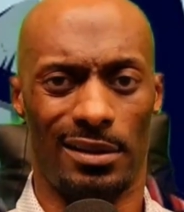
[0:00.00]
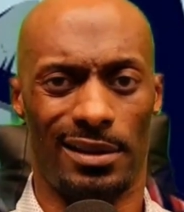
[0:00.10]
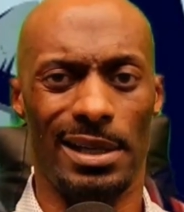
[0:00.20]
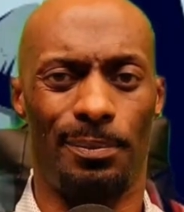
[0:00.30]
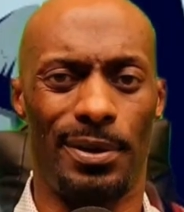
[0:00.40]
I
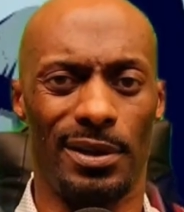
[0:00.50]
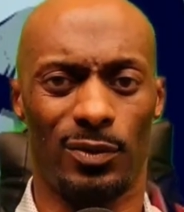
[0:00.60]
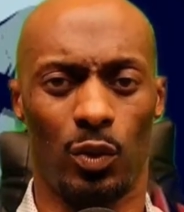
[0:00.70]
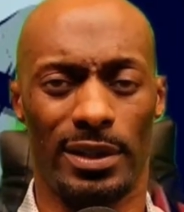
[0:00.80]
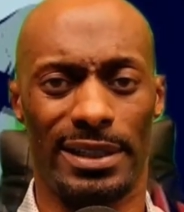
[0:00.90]
think
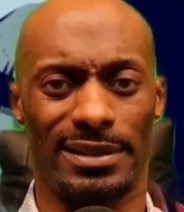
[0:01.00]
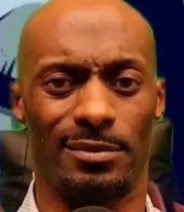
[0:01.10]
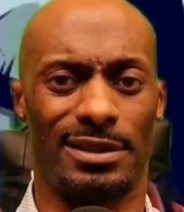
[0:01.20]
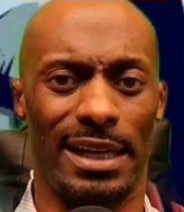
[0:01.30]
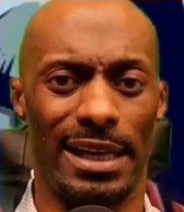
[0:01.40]
Pearce will get
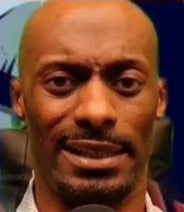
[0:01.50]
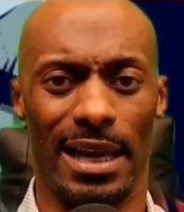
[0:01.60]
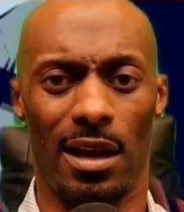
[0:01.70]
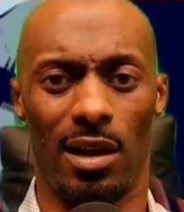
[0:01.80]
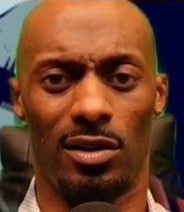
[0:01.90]
some
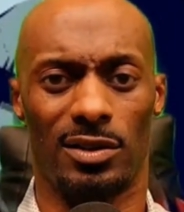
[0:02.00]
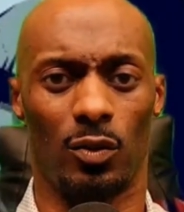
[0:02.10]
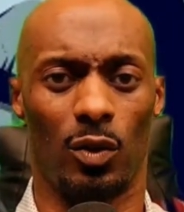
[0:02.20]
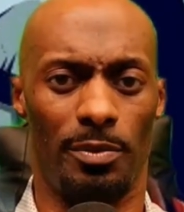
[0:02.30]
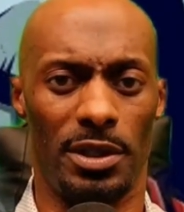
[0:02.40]
takedowns
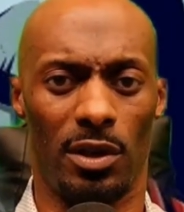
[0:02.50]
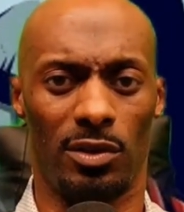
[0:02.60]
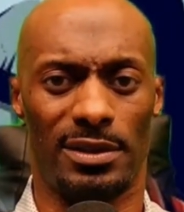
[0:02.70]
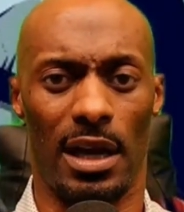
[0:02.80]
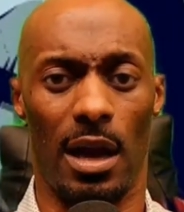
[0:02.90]
and will be
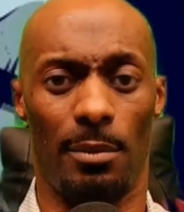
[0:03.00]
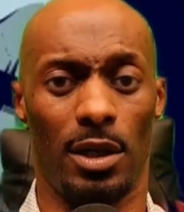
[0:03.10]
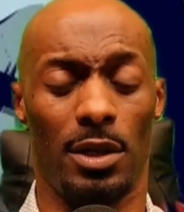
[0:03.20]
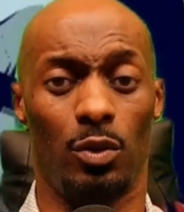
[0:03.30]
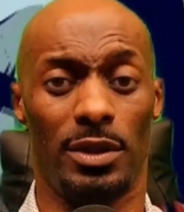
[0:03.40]
on top,
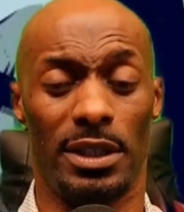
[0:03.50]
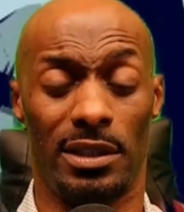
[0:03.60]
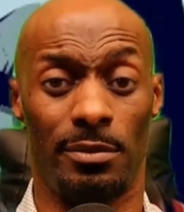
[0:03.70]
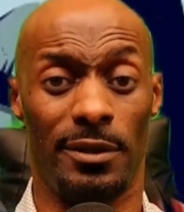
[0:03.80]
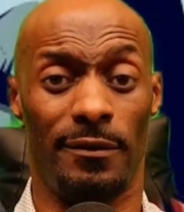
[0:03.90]
but he will
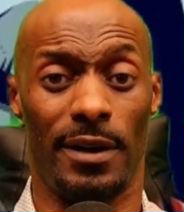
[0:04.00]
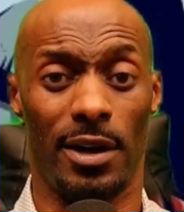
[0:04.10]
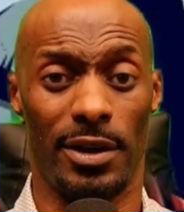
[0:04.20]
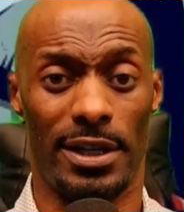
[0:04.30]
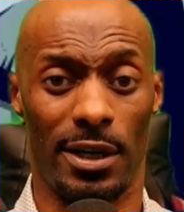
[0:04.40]
need to be
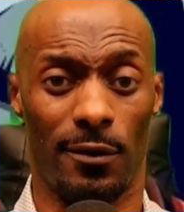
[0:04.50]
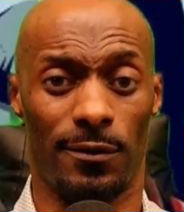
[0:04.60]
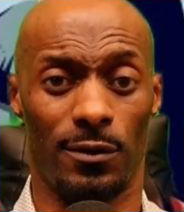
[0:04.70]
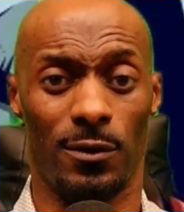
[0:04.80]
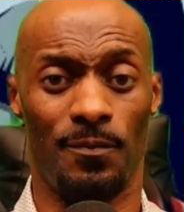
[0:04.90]
very
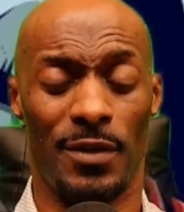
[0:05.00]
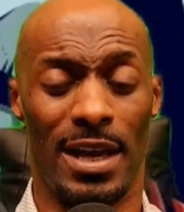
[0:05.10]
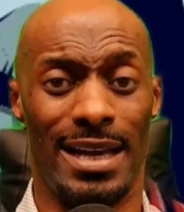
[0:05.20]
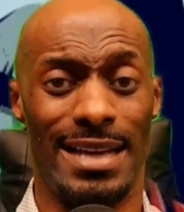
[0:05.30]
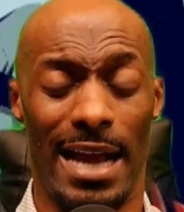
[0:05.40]
careful
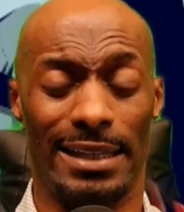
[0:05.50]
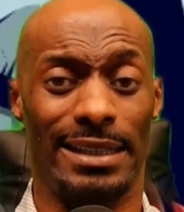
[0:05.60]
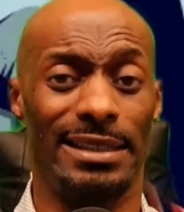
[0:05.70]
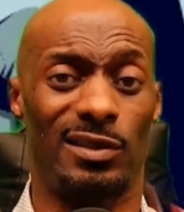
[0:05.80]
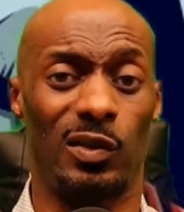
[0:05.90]
not
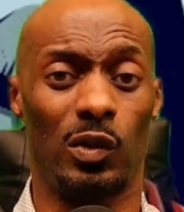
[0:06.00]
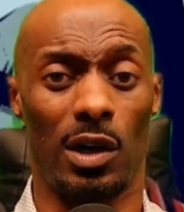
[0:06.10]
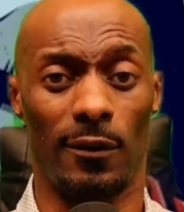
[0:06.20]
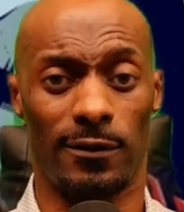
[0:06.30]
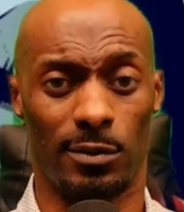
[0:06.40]
to get too
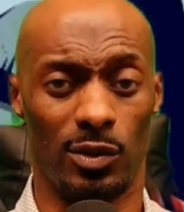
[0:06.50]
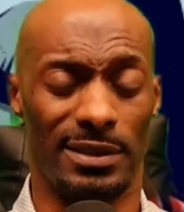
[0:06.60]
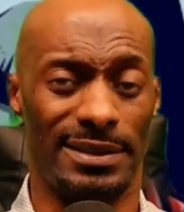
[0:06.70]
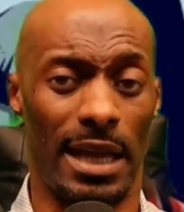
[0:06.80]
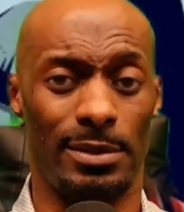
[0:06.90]
comfortable
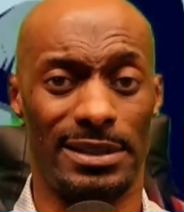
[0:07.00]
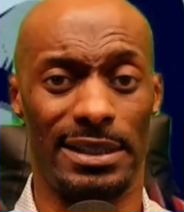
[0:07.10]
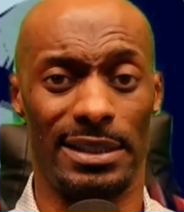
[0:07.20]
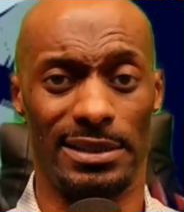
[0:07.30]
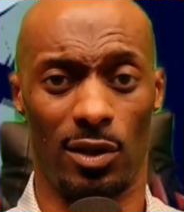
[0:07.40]
in
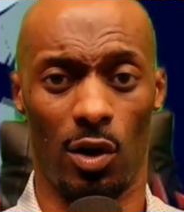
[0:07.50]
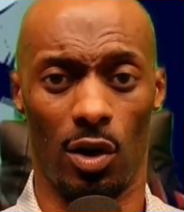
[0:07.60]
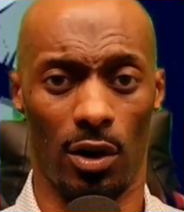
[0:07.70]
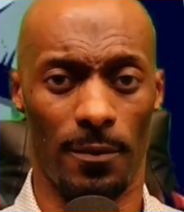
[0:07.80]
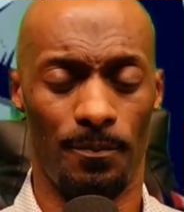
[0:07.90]
Sabatini's
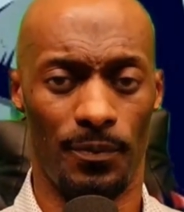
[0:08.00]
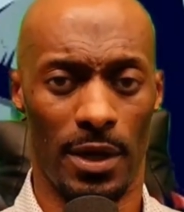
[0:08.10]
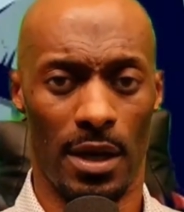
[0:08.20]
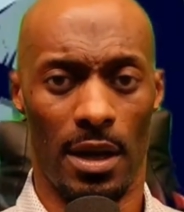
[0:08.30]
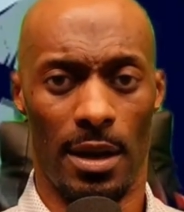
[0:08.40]
guard.
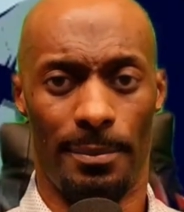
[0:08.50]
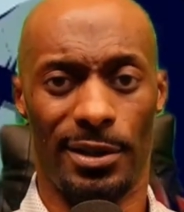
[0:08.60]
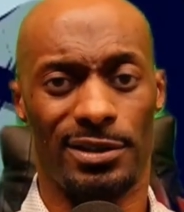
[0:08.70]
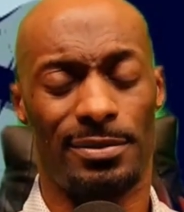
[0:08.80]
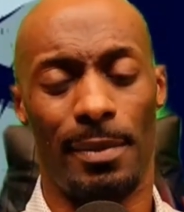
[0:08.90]

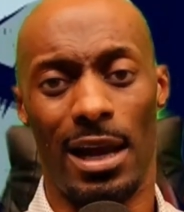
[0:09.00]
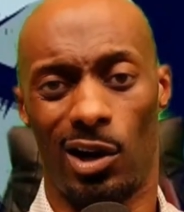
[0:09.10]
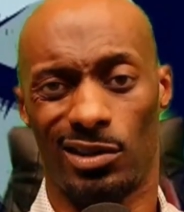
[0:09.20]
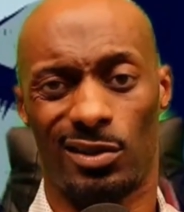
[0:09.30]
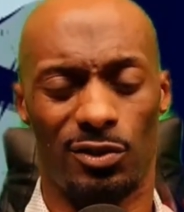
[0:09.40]
Pearce may
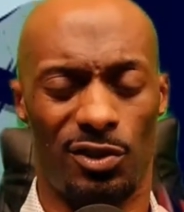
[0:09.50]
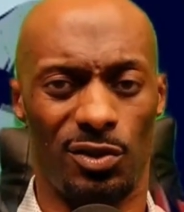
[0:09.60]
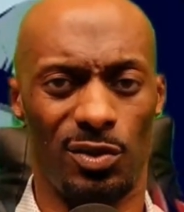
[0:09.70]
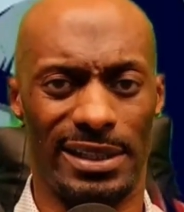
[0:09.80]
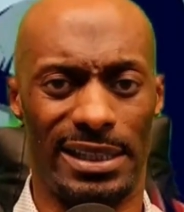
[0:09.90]
also
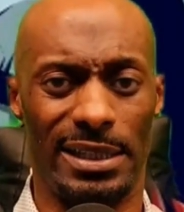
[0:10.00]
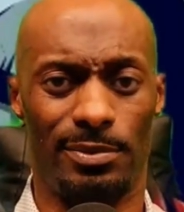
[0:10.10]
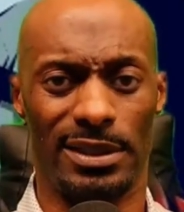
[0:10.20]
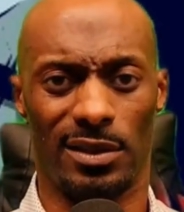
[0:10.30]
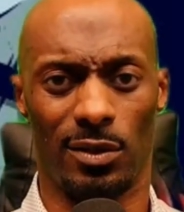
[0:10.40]
choose to
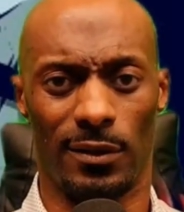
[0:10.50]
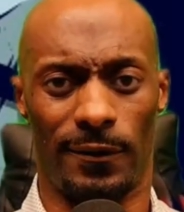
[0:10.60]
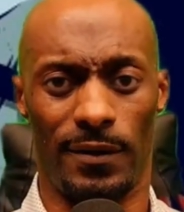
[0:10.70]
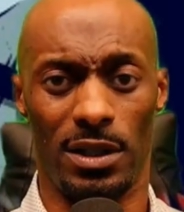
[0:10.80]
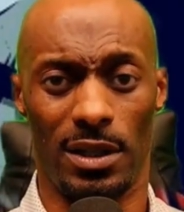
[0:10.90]
keep this on the
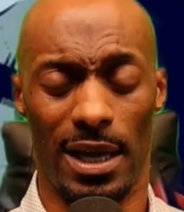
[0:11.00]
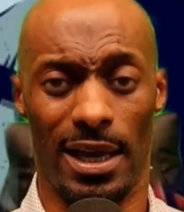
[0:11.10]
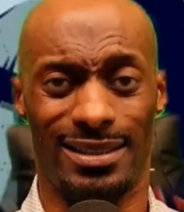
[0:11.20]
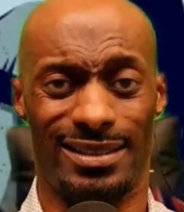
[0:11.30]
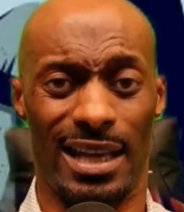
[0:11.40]
feet,
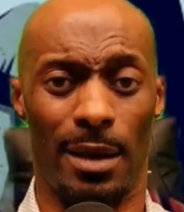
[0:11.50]
as